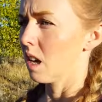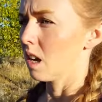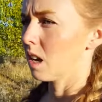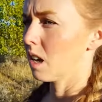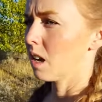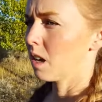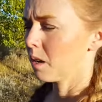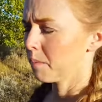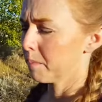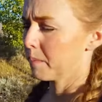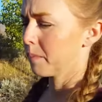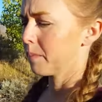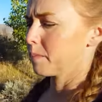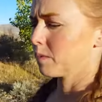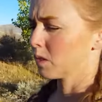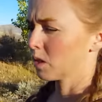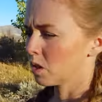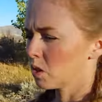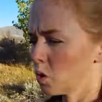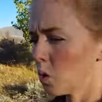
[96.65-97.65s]
um,
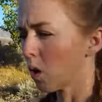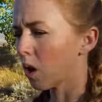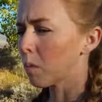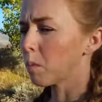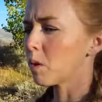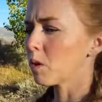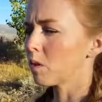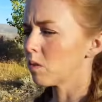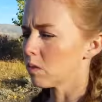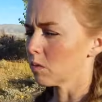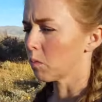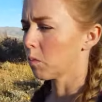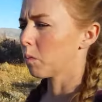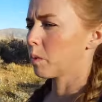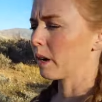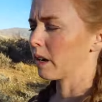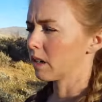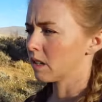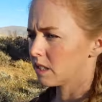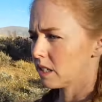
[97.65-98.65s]
the normal
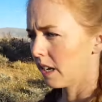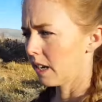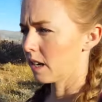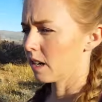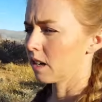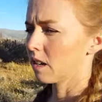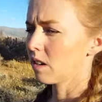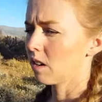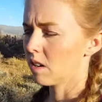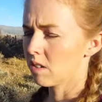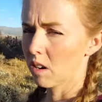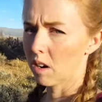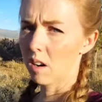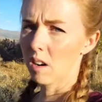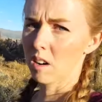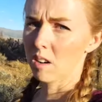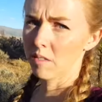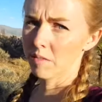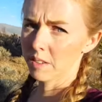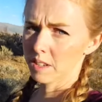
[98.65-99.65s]
wear and tear on
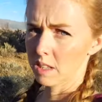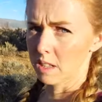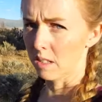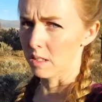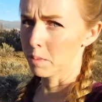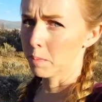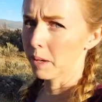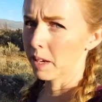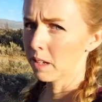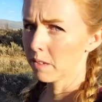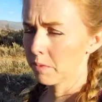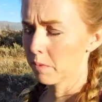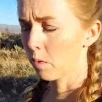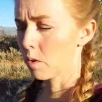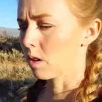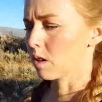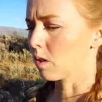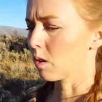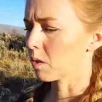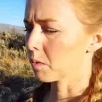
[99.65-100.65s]
our RV that's paid
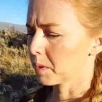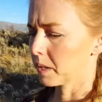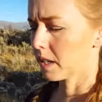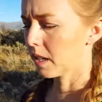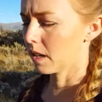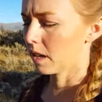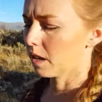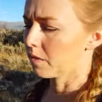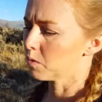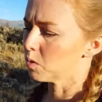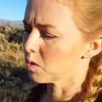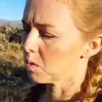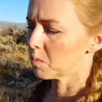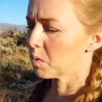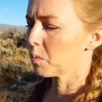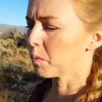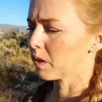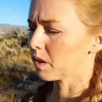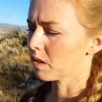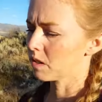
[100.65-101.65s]
for, or we could have
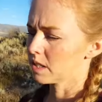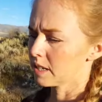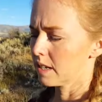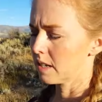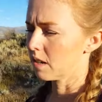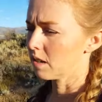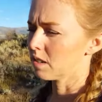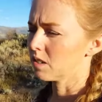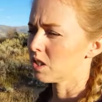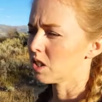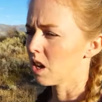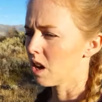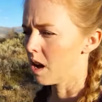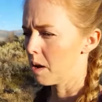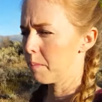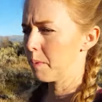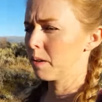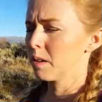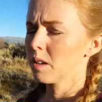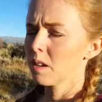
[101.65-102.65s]
normal wear and tear on top